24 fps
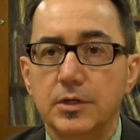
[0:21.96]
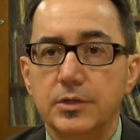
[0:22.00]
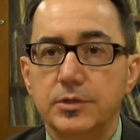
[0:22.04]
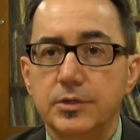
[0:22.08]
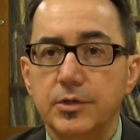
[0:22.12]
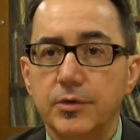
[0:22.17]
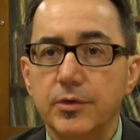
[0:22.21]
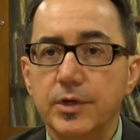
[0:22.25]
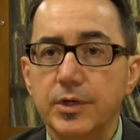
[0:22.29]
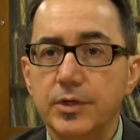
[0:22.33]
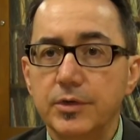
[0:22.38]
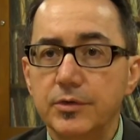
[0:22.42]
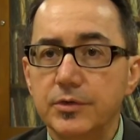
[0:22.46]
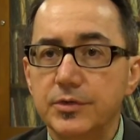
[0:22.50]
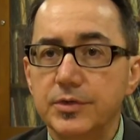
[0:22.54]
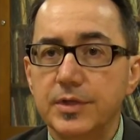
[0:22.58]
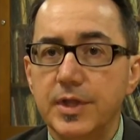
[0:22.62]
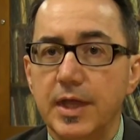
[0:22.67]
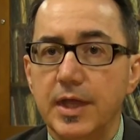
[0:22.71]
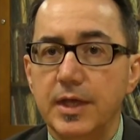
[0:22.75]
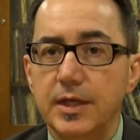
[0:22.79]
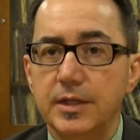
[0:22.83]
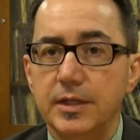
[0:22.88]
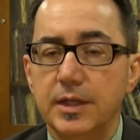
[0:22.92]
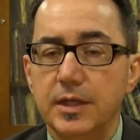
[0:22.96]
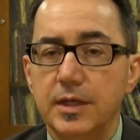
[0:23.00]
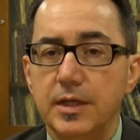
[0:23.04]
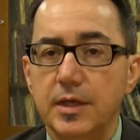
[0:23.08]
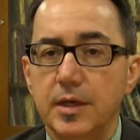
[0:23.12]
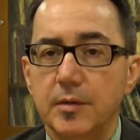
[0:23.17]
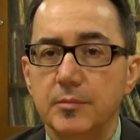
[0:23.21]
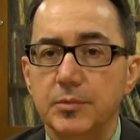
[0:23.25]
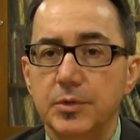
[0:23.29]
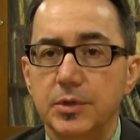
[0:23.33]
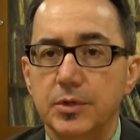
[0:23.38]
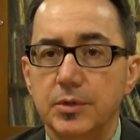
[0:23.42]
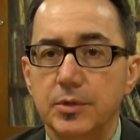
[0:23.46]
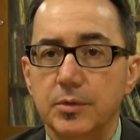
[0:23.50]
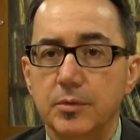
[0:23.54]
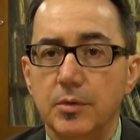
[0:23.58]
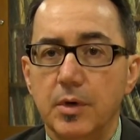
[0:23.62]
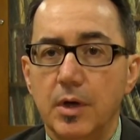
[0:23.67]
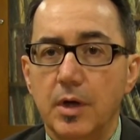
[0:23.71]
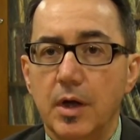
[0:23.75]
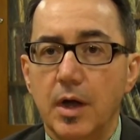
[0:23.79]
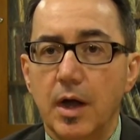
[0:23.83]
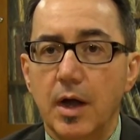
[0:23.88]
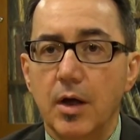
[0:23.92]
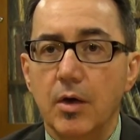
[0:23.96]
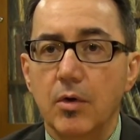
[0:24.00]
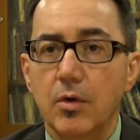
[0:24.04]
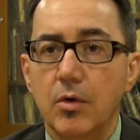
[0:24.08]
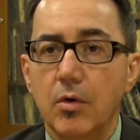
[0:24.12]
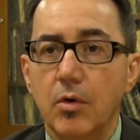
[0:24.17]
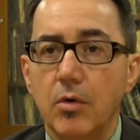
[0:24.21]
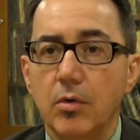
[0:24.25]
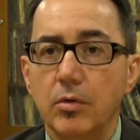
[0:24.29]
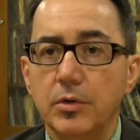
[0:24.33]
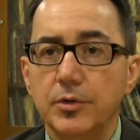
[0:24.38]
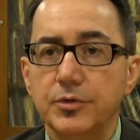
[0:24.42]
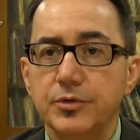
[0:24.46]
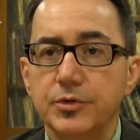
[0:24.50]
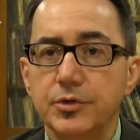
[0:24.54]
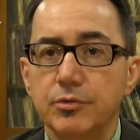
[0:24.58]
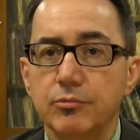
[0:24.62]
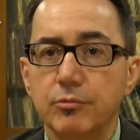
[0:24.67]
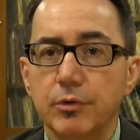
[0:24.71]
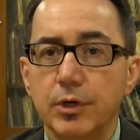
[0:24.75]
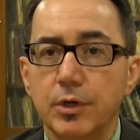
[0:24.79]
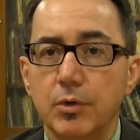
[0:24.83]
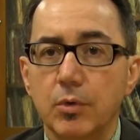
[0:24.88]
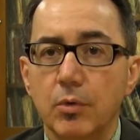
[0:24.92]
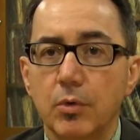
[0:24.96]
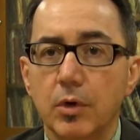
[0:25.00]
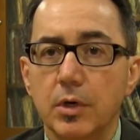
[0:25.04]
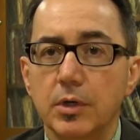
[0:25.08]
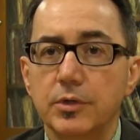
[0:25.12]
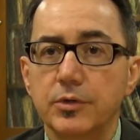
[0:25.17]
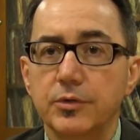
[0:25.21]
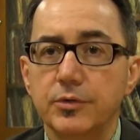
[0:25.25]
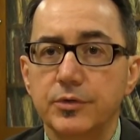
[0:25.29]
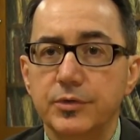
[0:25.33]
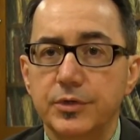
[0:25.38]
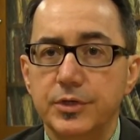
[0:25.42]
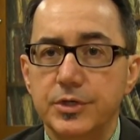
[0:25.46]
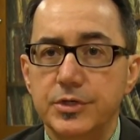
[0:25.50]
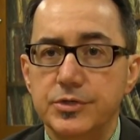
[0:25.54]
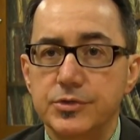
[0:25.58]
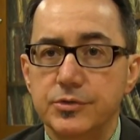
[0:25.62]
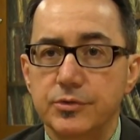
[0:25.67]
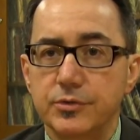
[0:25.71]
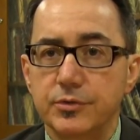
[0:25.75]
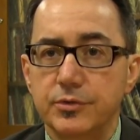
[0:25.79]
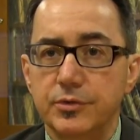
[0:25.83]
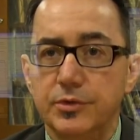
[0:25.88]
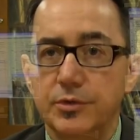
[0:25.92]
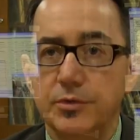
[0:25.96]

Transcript: During your stay in the EMU, our goal is to record your seizures